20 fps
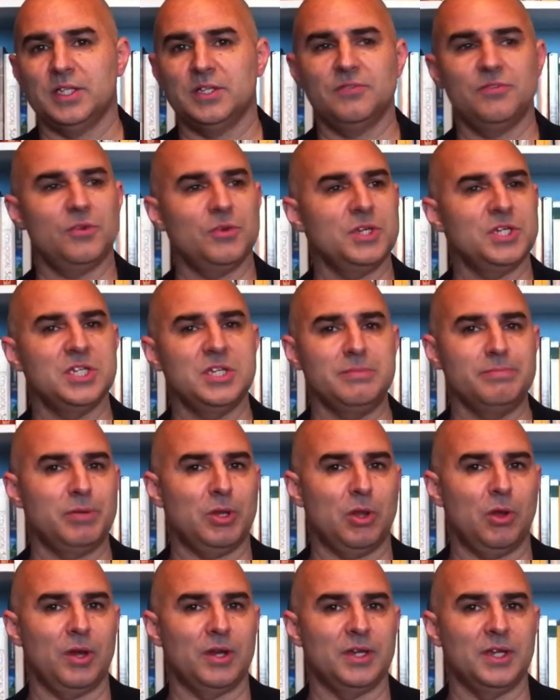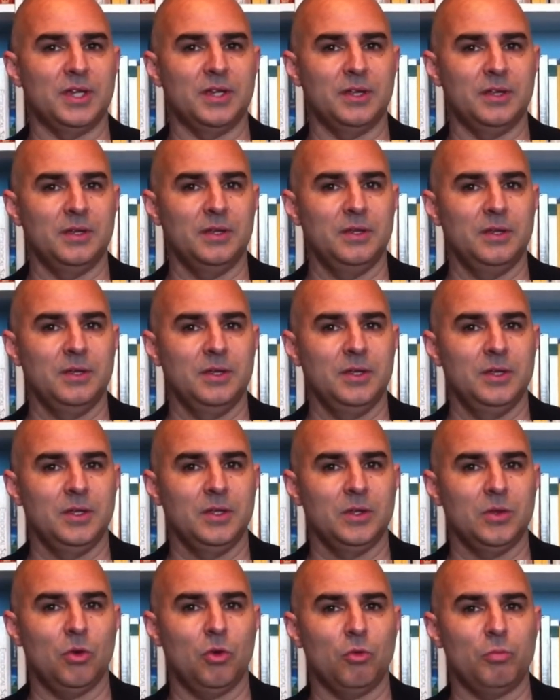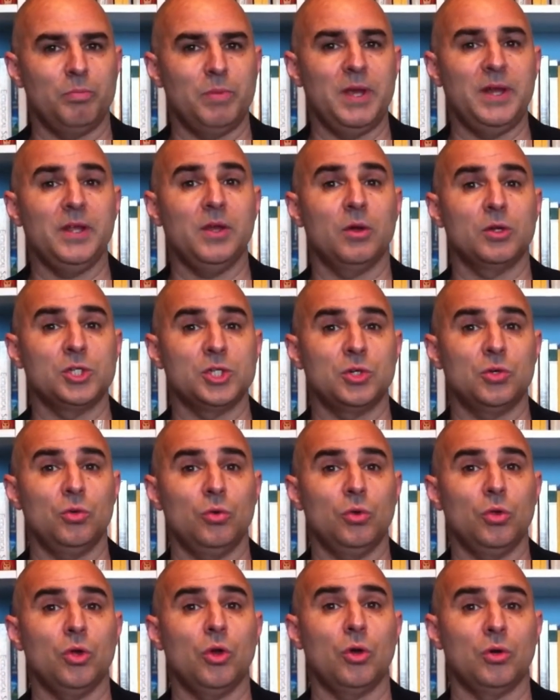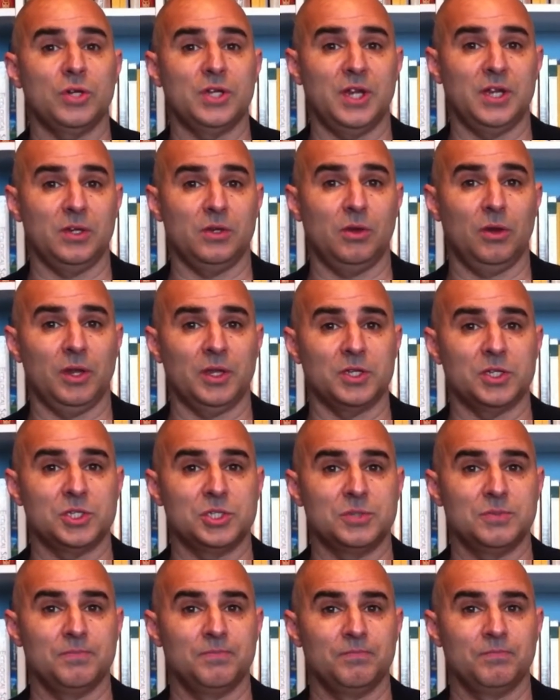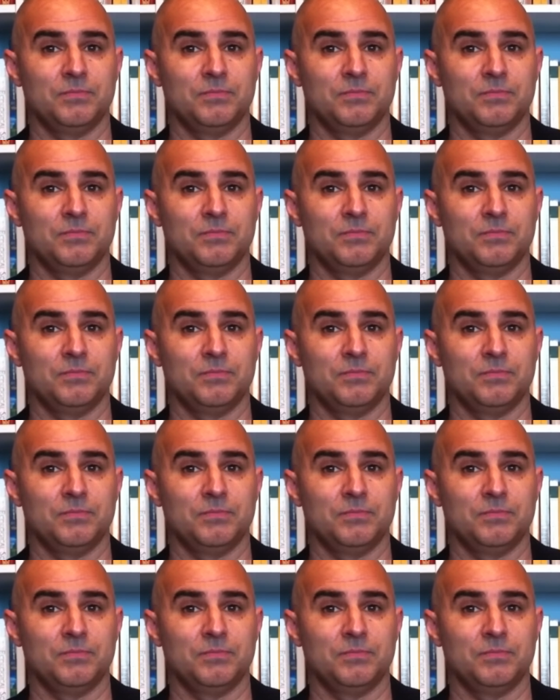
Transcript: It's a very simple idea called pedagogical content knowledge.